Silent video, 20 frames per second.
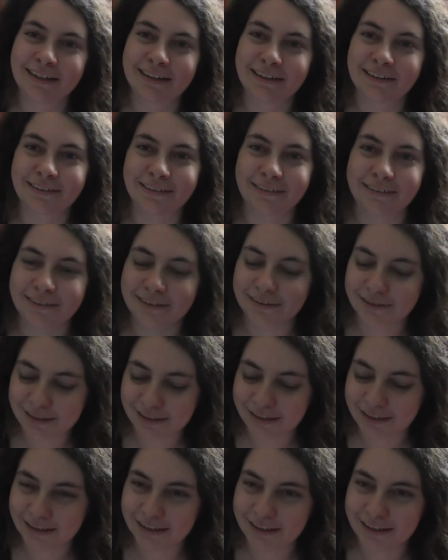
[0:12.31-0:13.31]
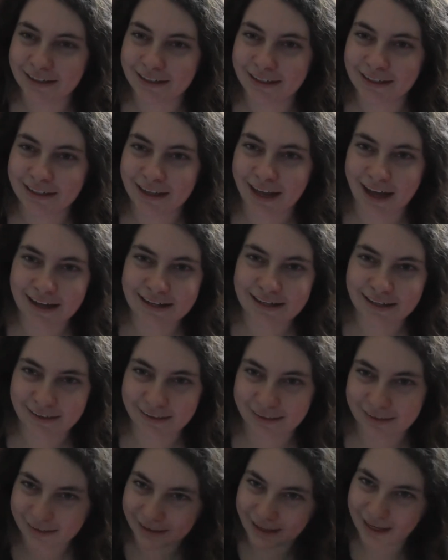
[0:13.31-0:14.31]
So usually I
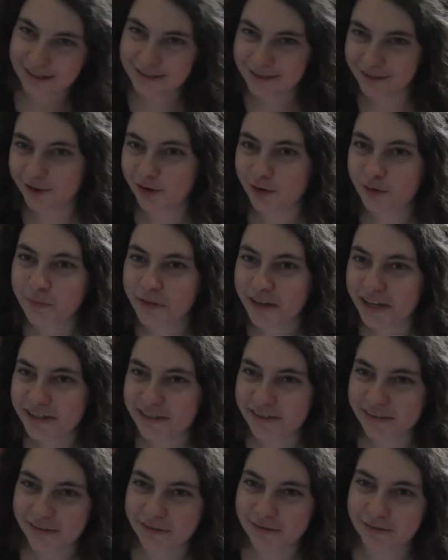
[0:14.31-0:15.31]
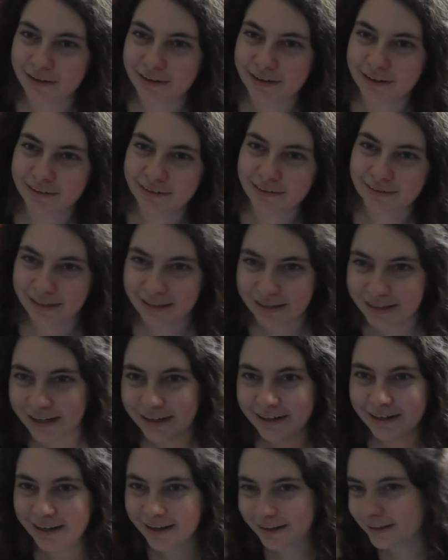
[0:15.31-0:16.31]
just sketch a whole pages at once and
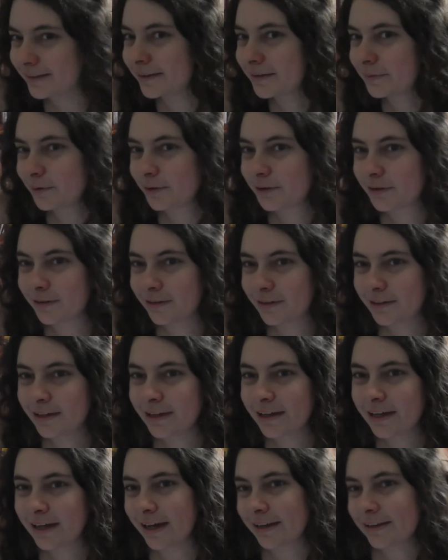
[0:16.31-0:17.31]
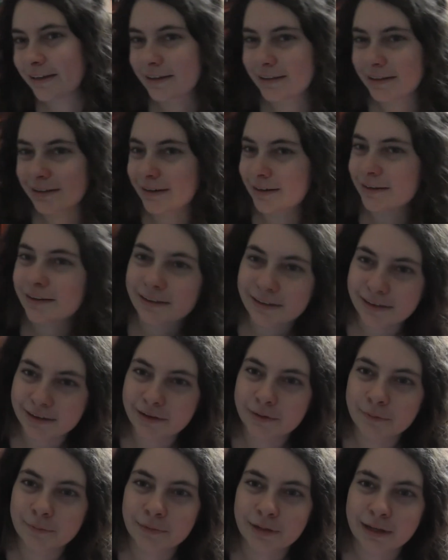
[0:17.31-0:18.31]
then ink them all and then colour
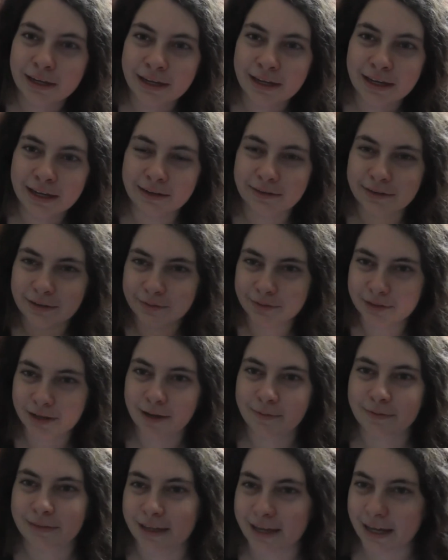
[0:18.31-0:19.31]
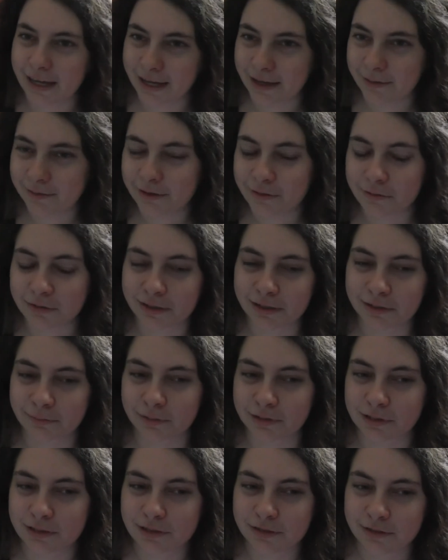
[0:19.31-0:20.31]
them, and sometimes I end up with a
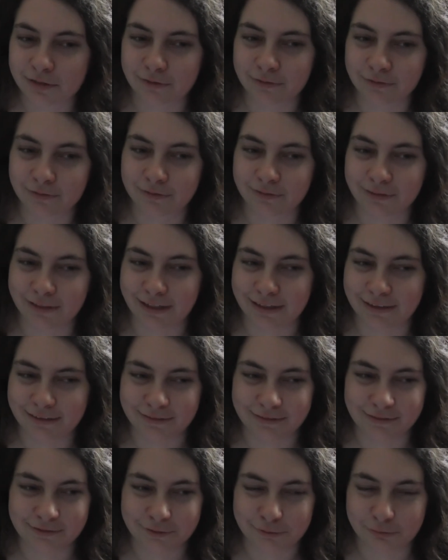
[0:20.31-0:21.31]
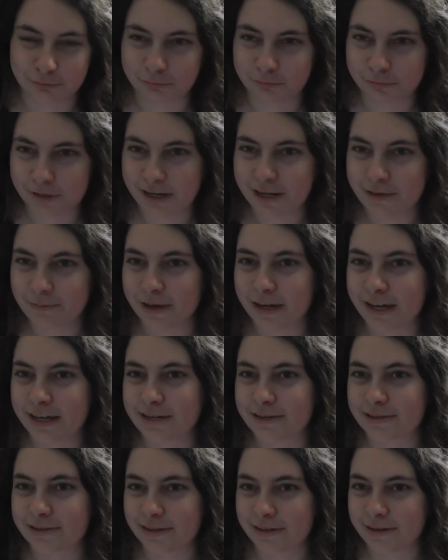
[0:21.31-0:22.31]
bunch of like 20
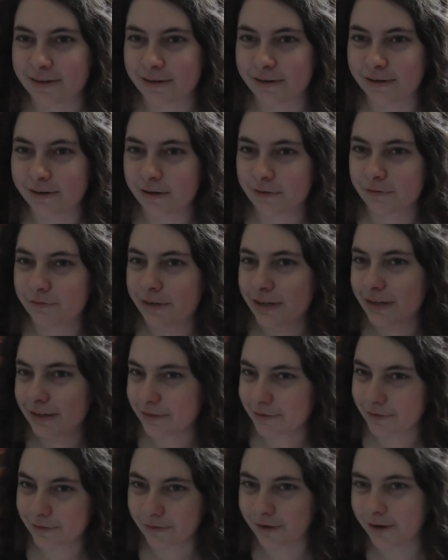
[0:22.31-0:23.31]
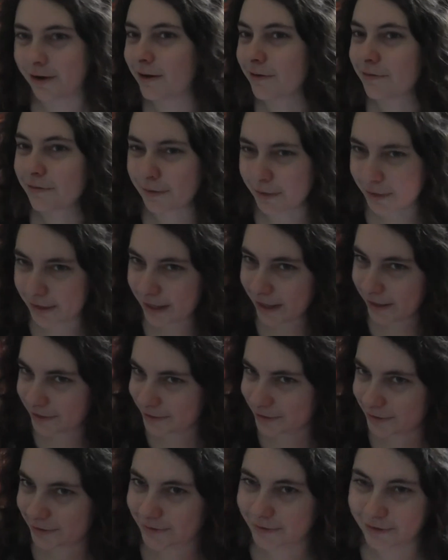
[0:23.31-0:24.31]
pages that are half inked or half
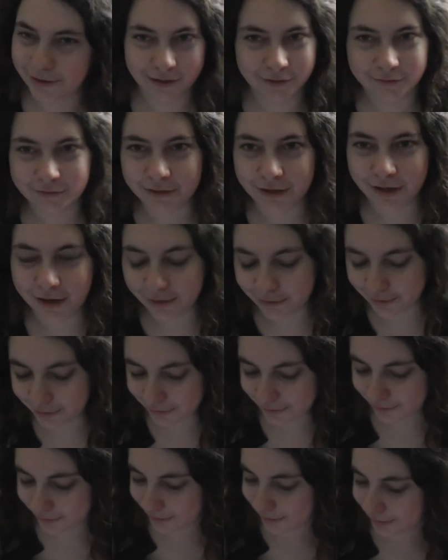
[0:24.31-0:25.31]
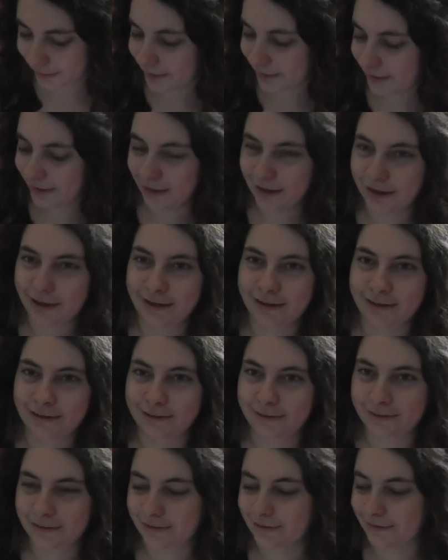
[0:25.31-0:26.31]
sketched or half coloured.
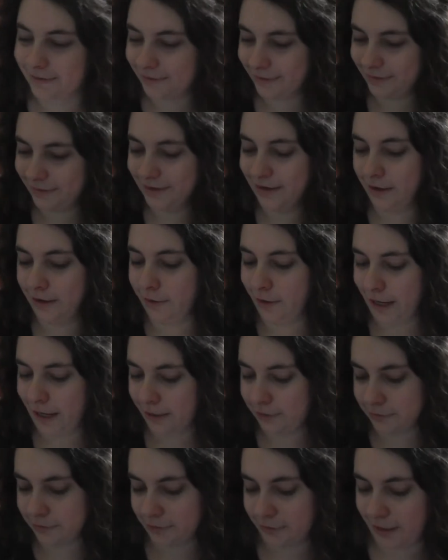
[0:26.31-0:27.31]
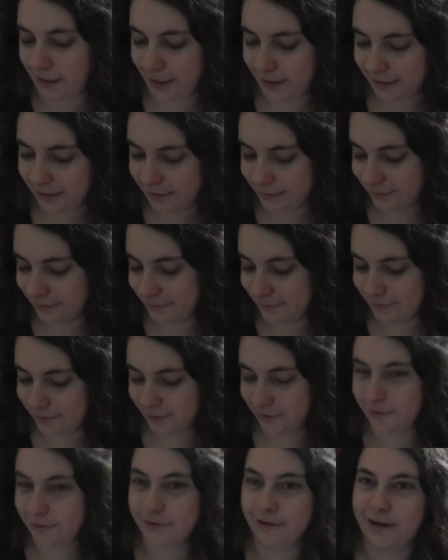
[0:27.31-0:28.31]
And so I can
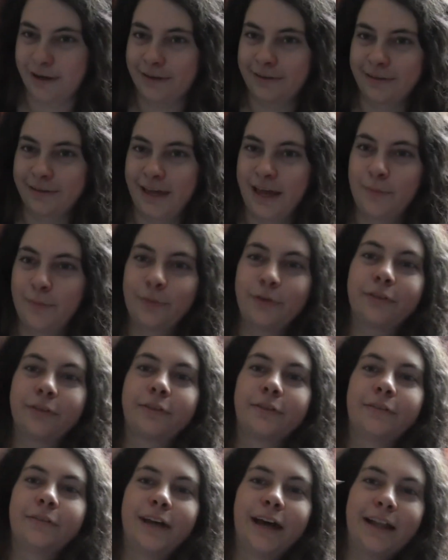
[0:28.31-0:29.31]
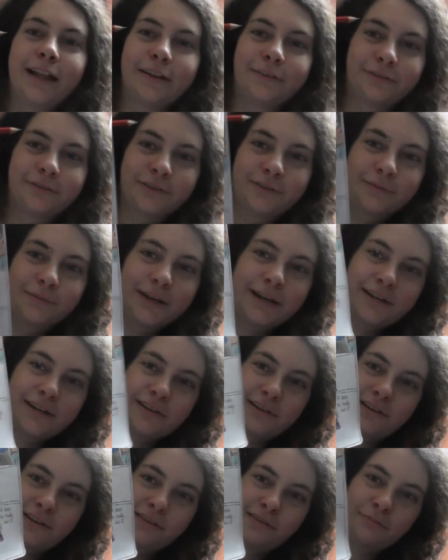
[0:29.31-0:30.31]
show you examples of that. The front page
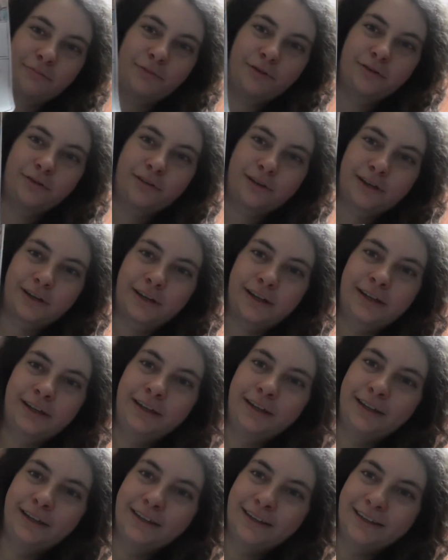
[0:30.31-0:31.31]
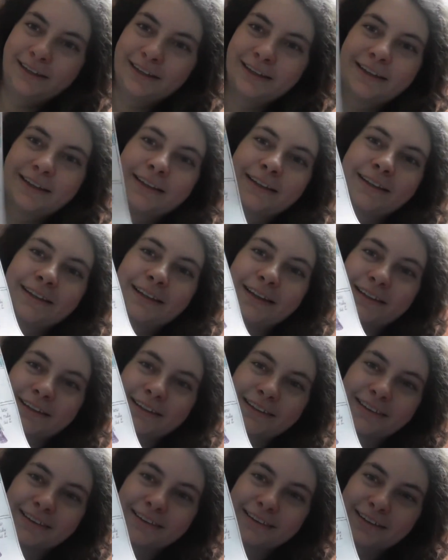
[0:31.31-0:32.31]
of this book,
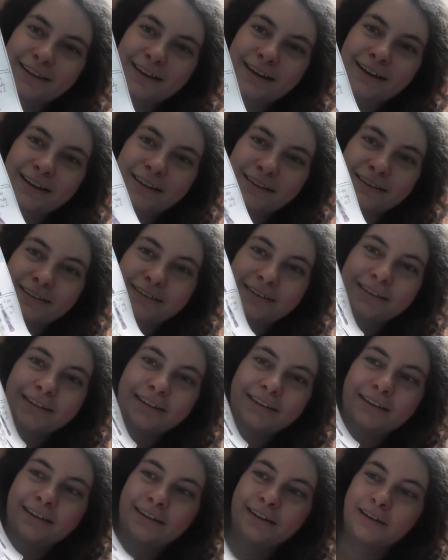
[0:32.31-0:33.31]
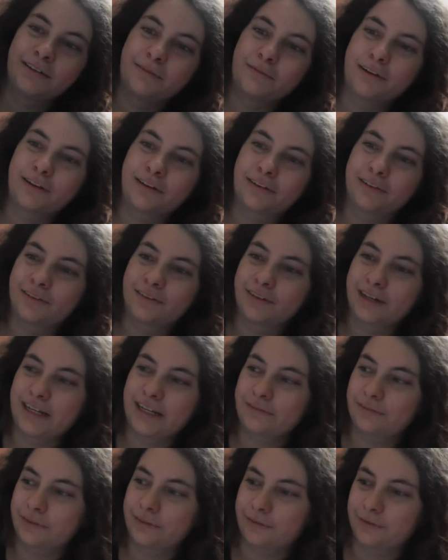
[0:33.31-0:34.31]
that's coloured, but it's not
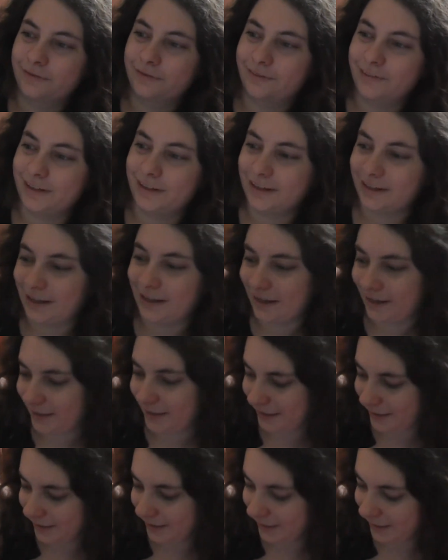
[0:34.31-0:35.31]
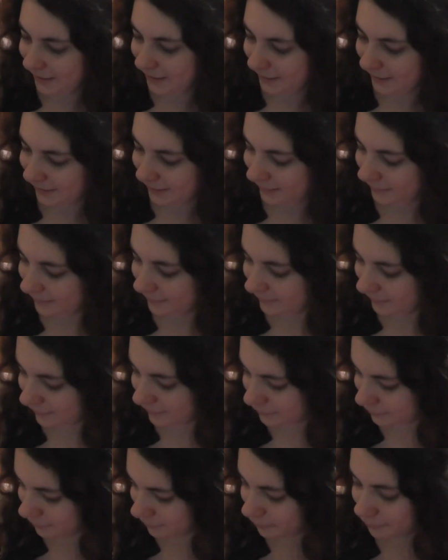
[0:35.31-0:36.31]
even fully like
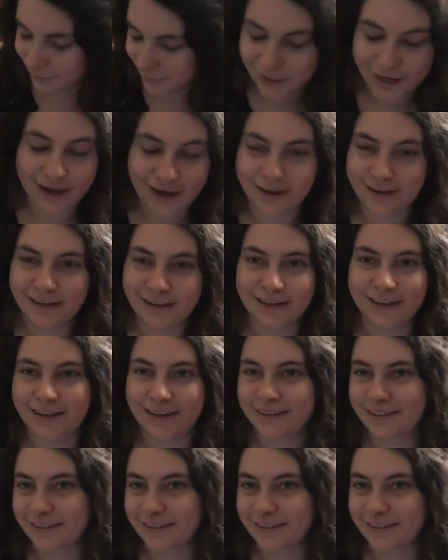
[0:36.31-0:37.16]
drawn out yet.